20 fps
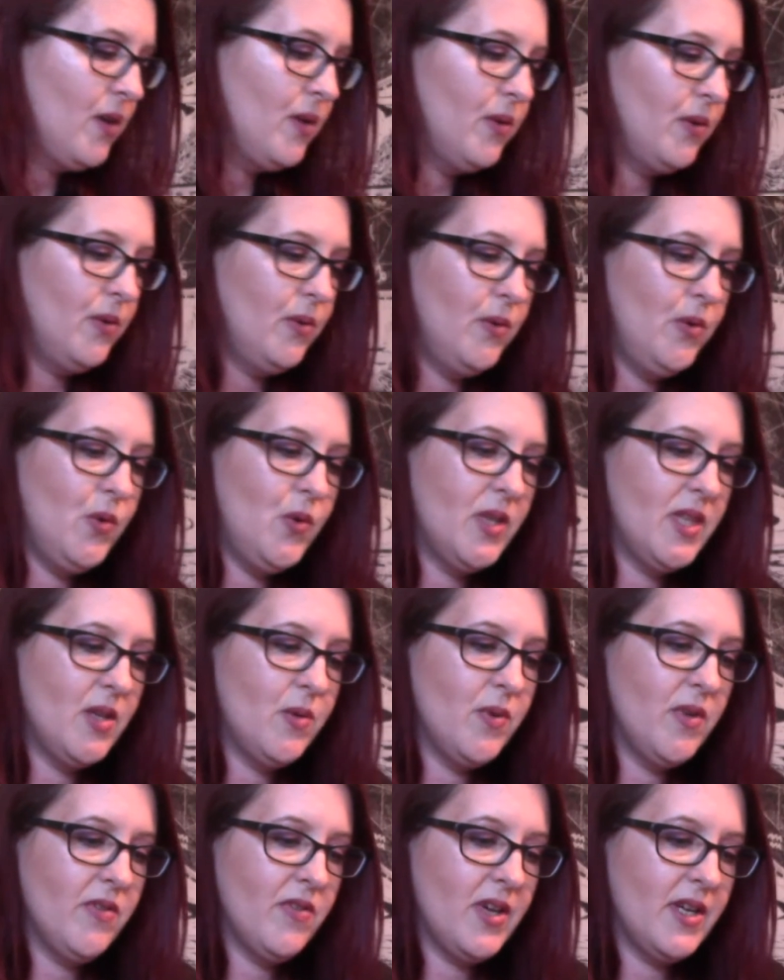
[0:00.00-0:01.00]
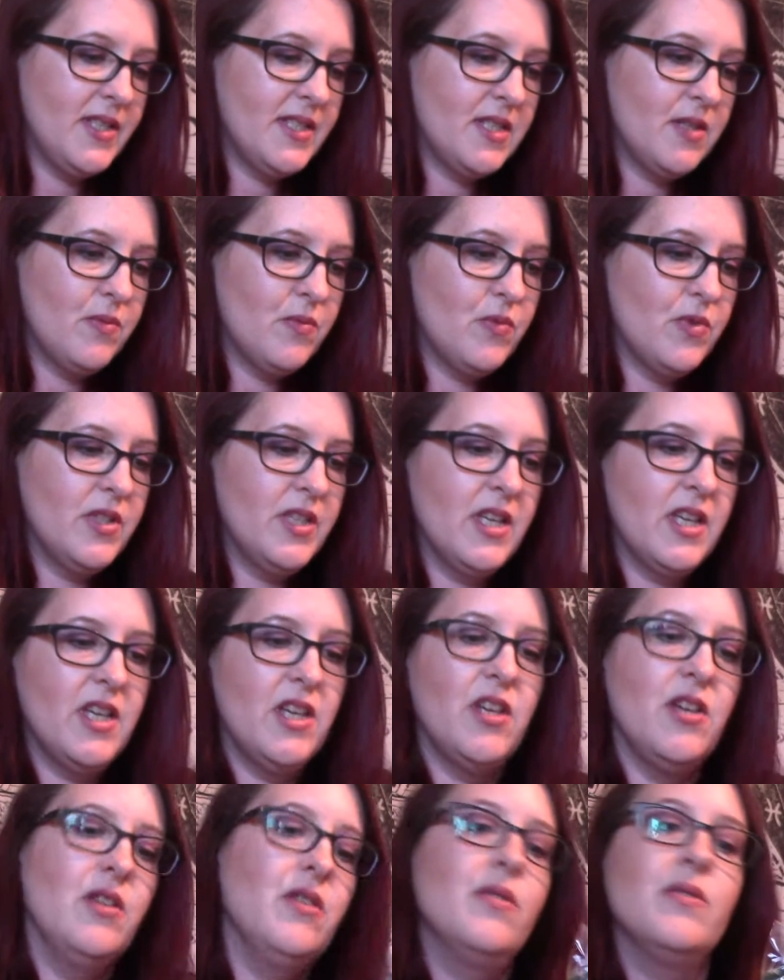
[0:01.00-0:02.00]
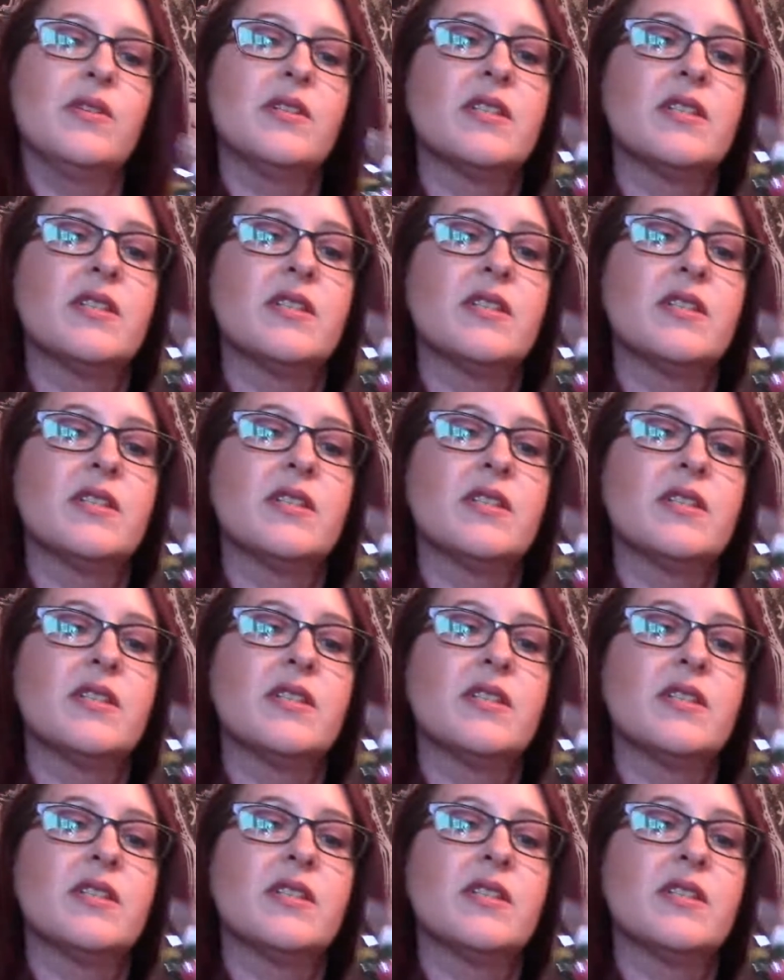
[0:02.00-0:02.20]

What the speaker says: Ooh, and then we've got some really cute